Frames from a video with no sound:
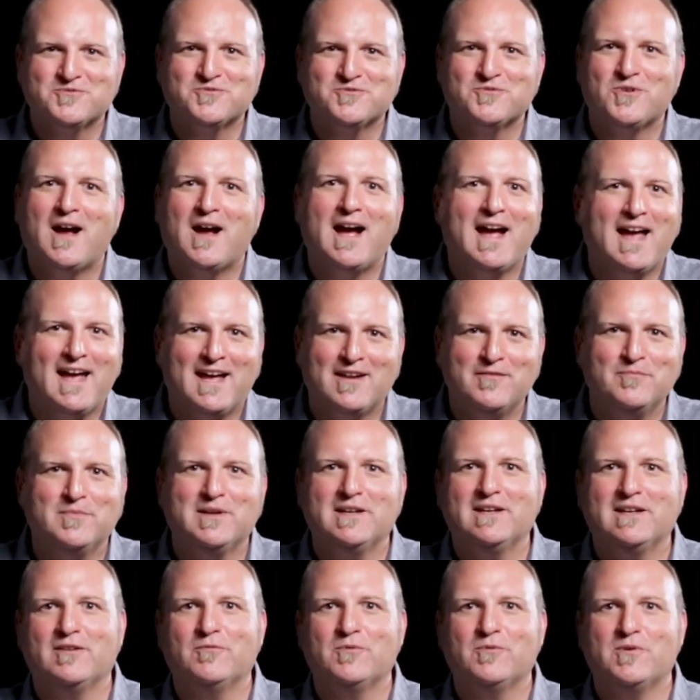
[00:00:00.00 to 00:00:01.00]
triad
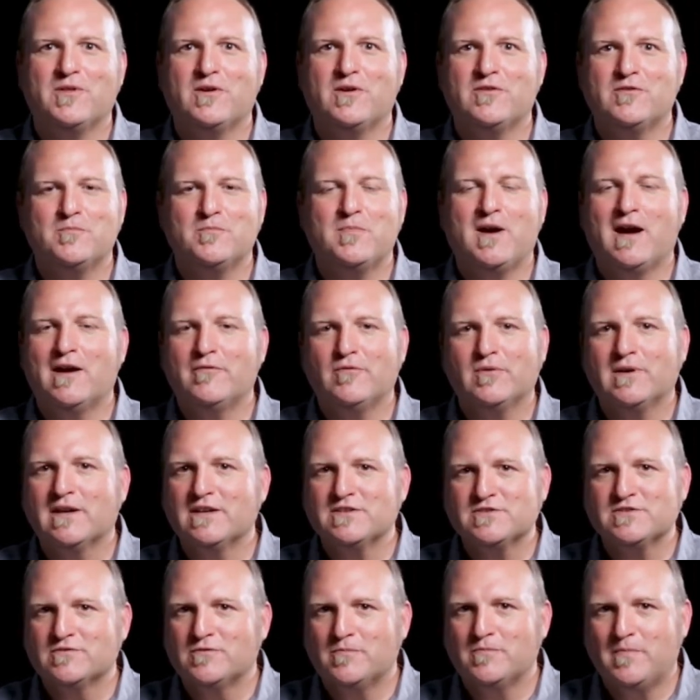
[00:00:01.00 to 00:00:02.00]
meeting with other
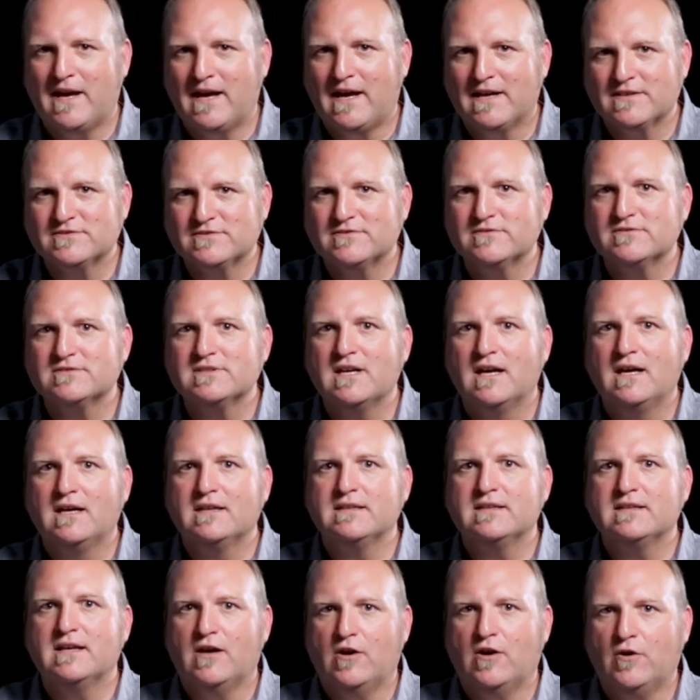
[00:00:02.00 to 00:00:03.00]
bivocational pastors
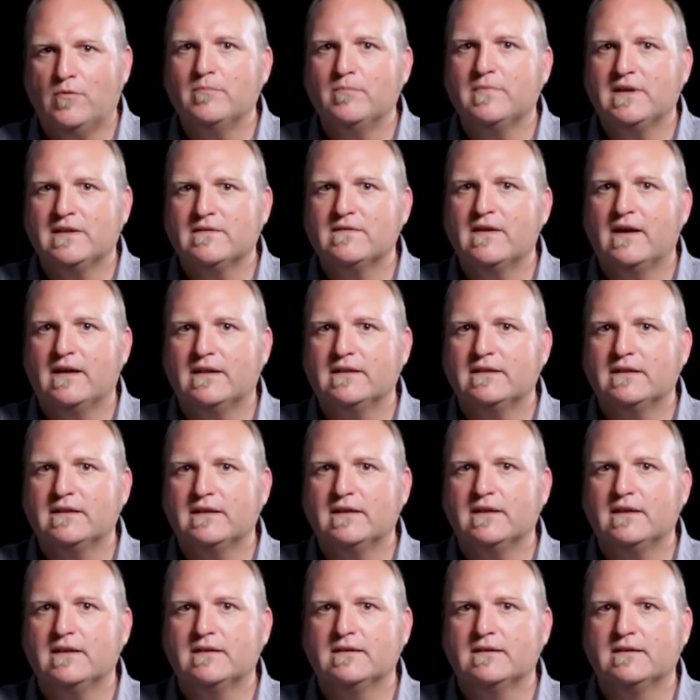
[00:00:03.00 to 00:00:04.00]
to help meet that
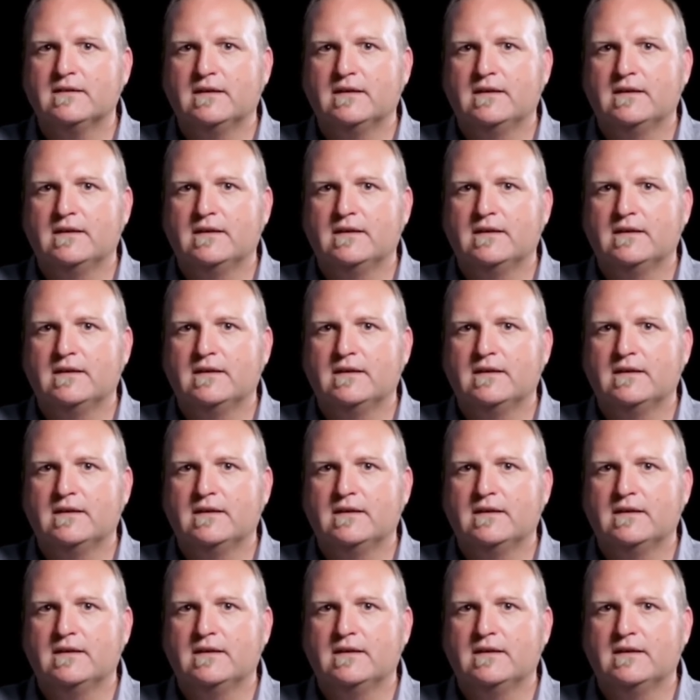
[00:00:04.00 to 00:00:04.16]
need.